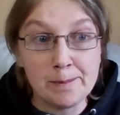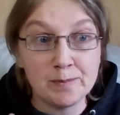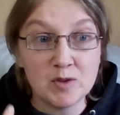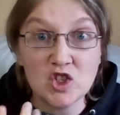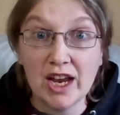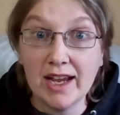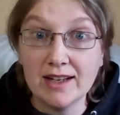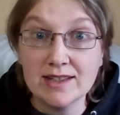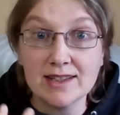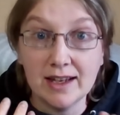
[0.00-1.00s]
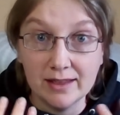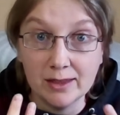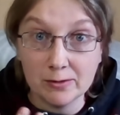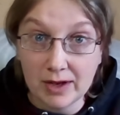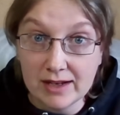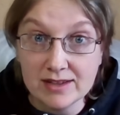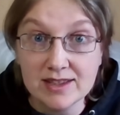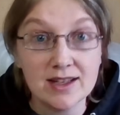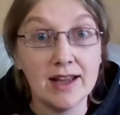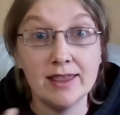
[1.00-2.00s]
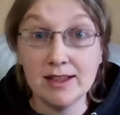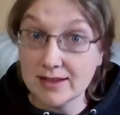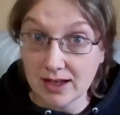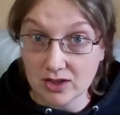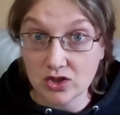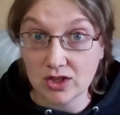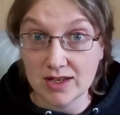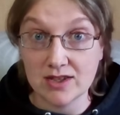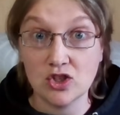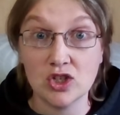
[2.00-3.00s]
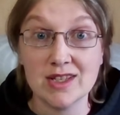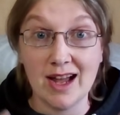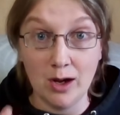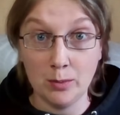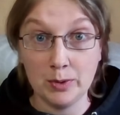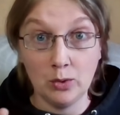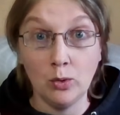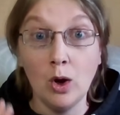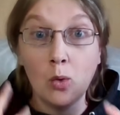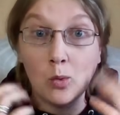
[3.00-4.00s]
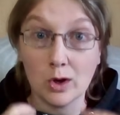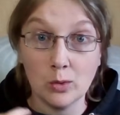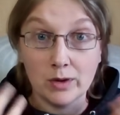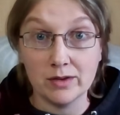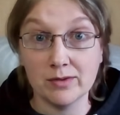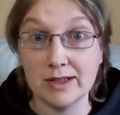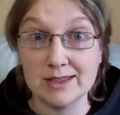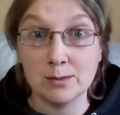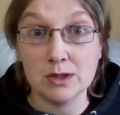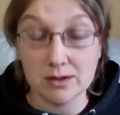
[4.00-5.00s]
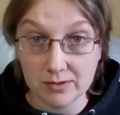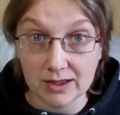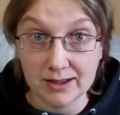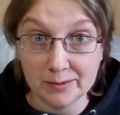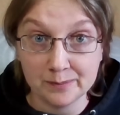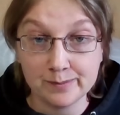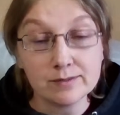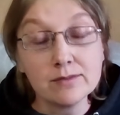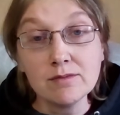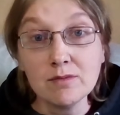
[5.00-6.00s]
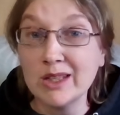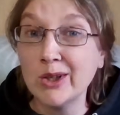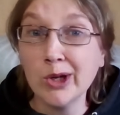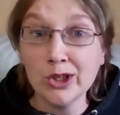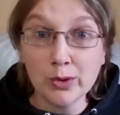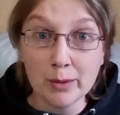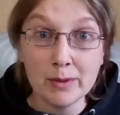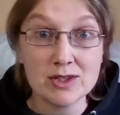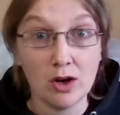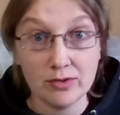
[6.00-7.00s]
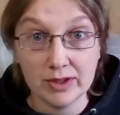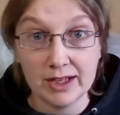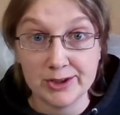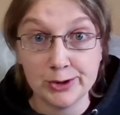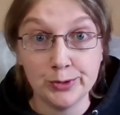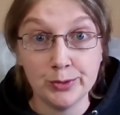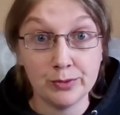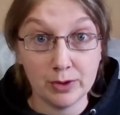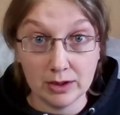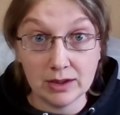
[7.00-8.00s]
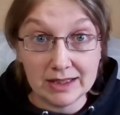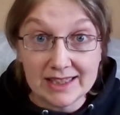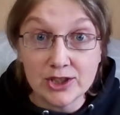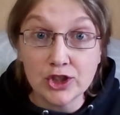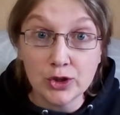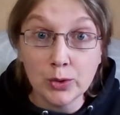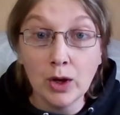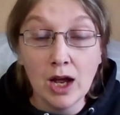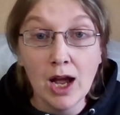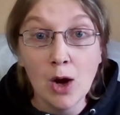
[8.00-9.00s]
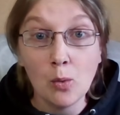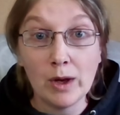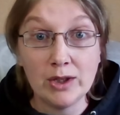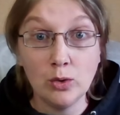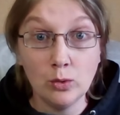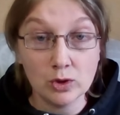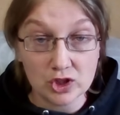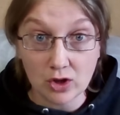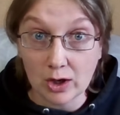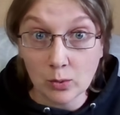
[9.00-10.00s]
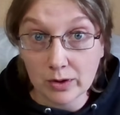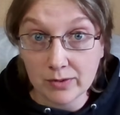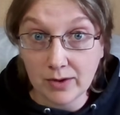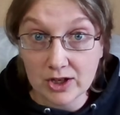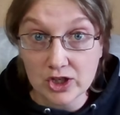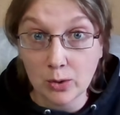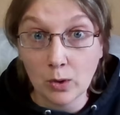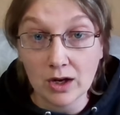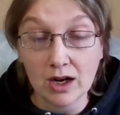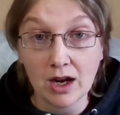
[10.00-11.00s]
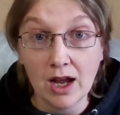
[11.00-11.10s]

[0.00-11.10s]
shakes in the face. And these exercises just help you work with the face specifically. You can do them as often as you need to. When you start with fascia work,